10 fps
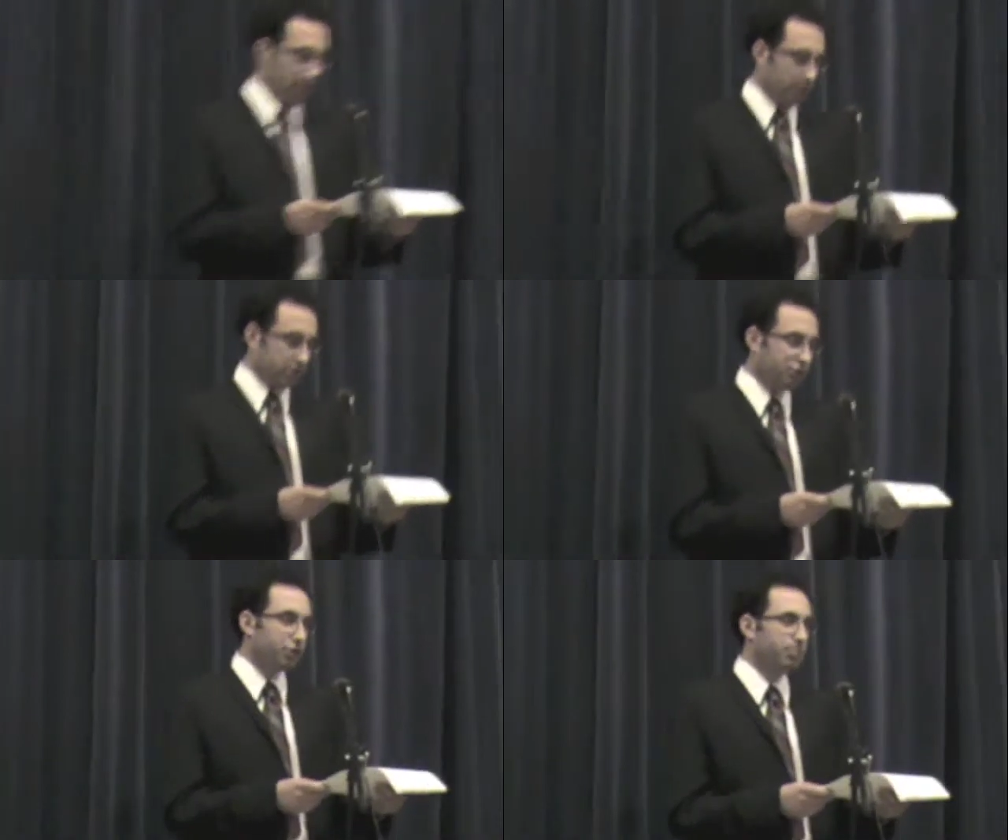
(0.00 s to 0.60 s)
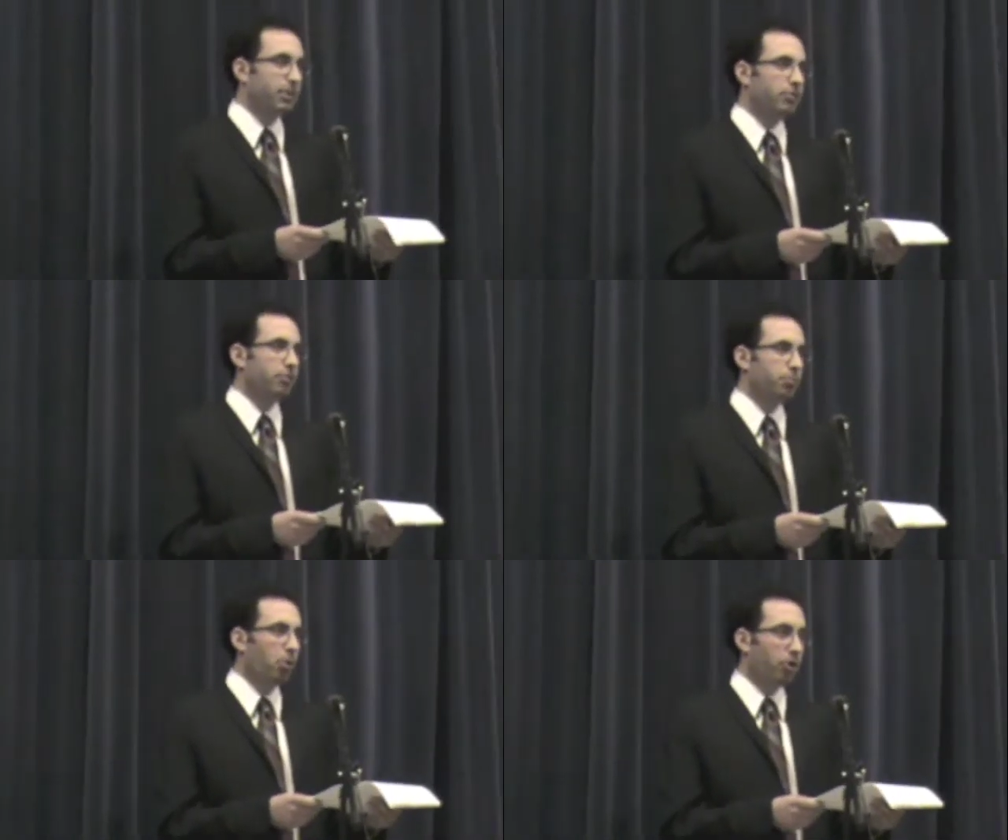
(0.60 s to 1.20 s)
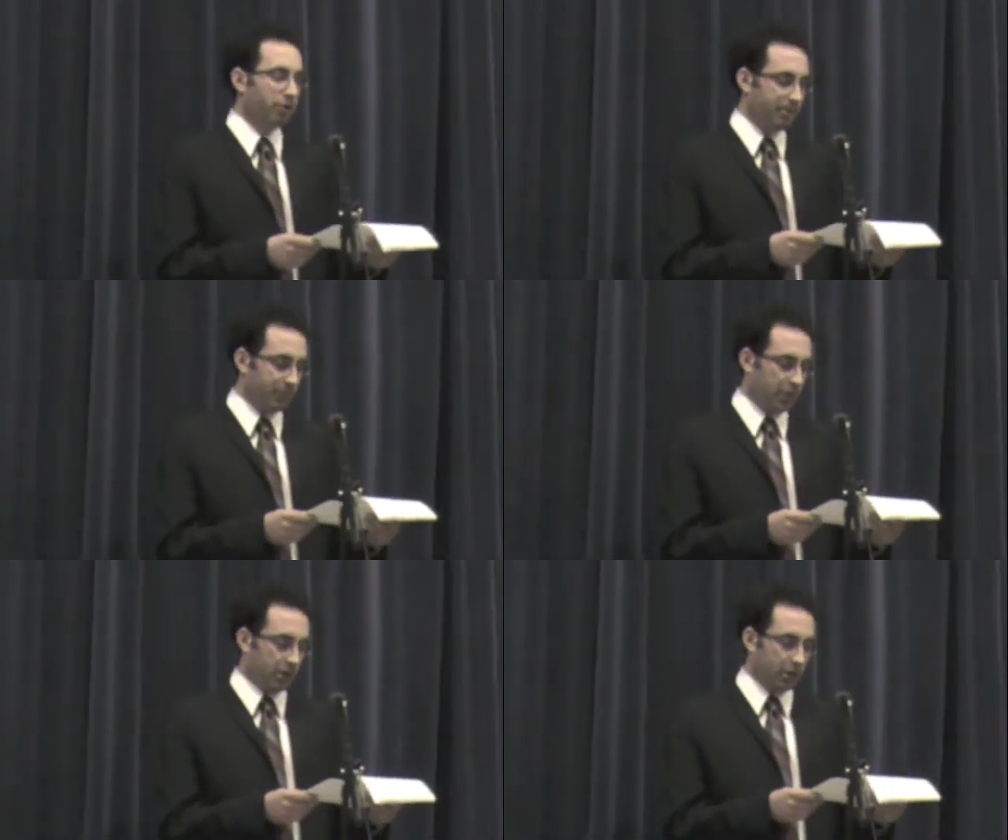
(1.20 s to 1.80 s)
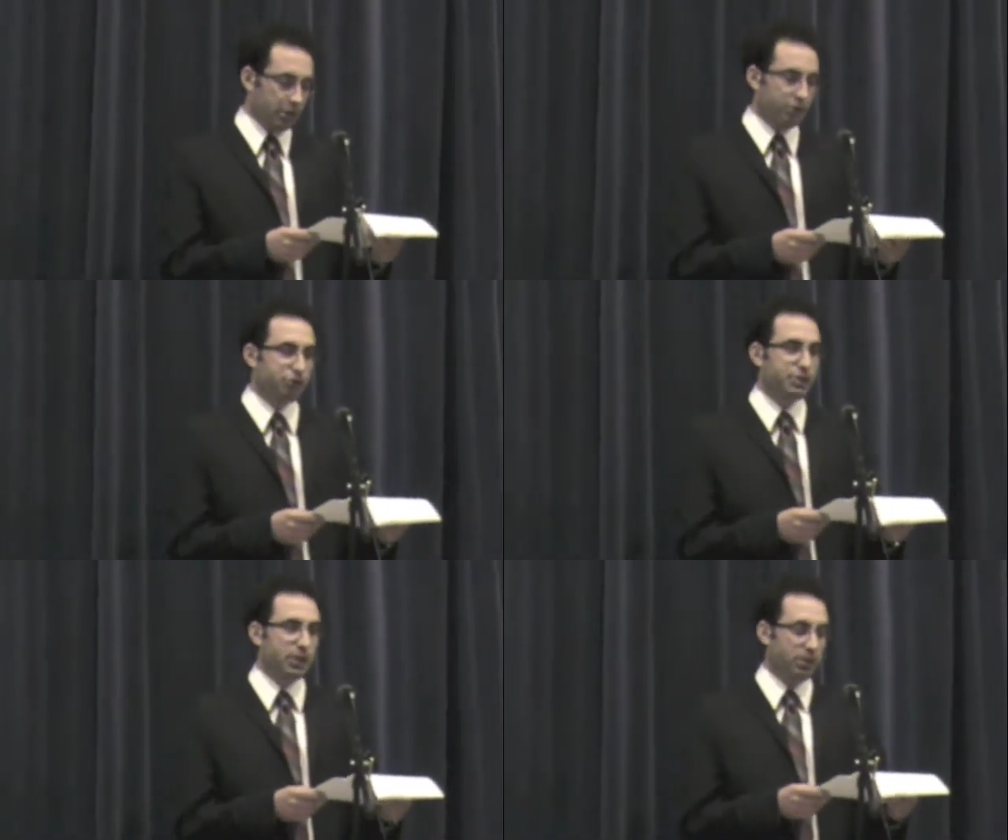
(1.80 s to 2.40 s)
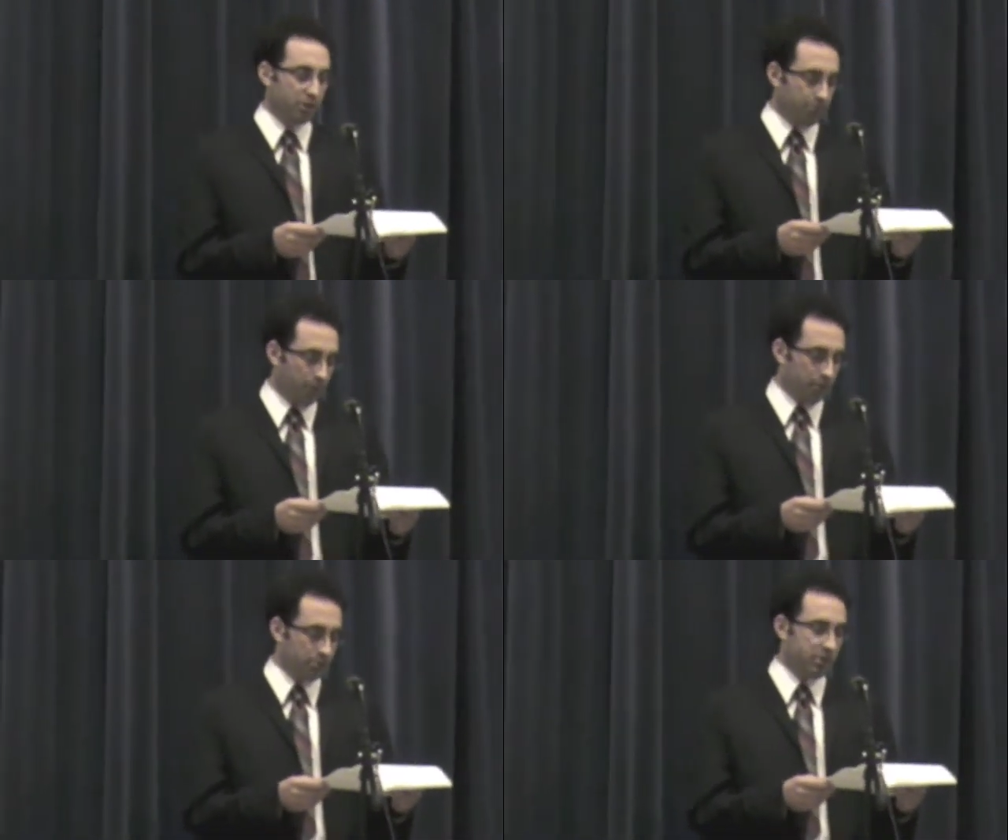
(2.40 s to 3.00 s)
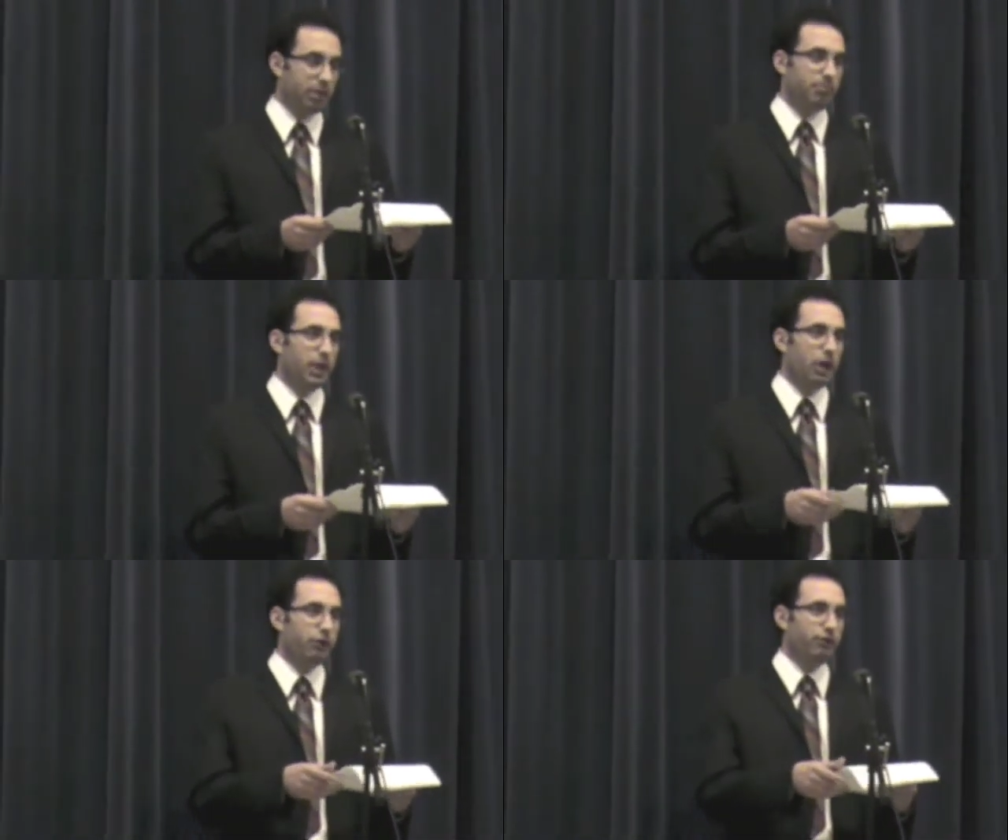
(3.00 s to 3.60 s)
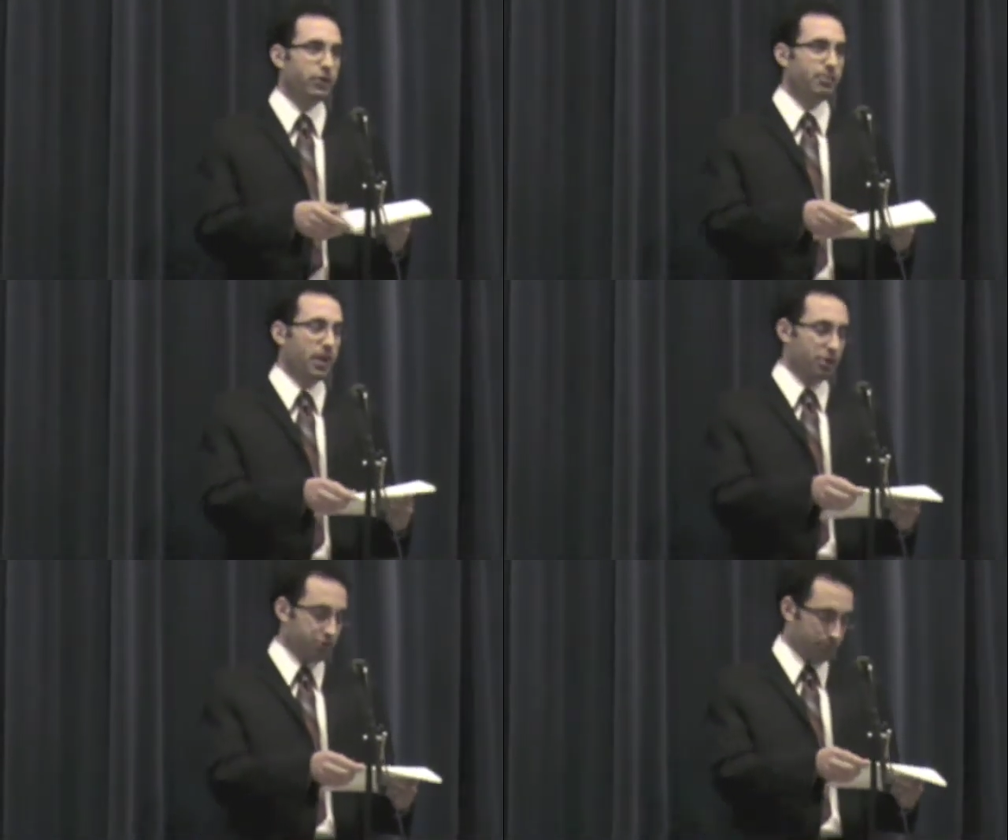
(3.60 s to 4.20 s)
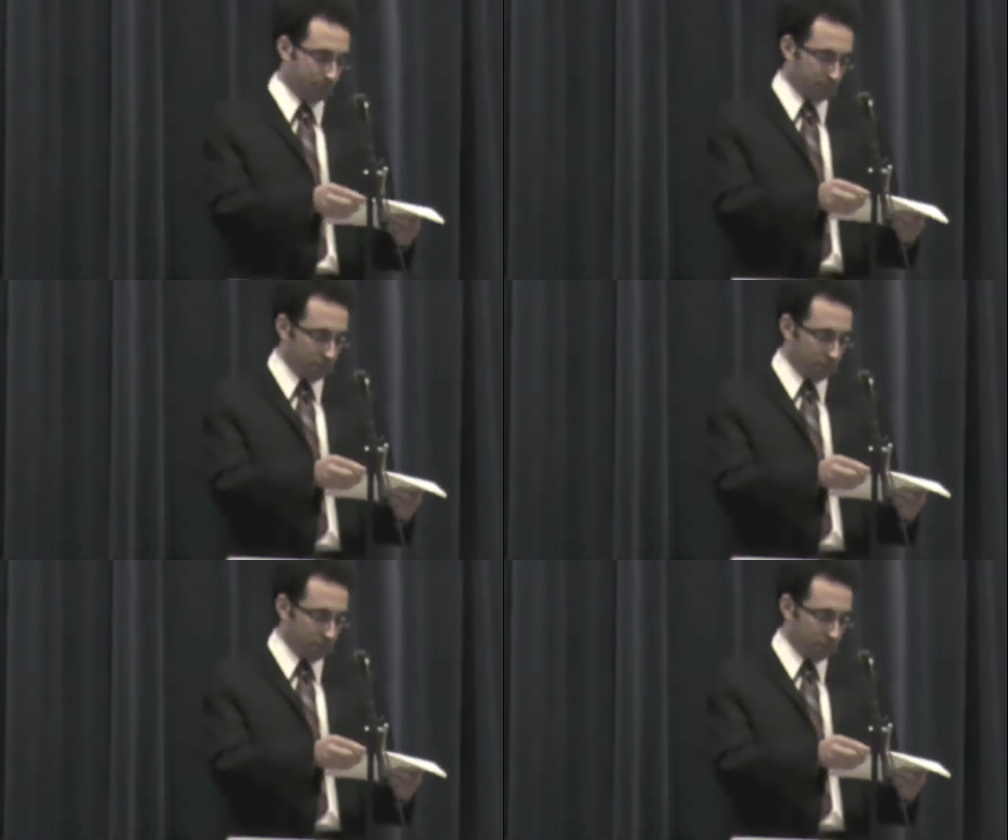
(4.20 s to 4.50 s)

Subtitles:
considered to be boring and uninteresting to the medical team caring for the patient.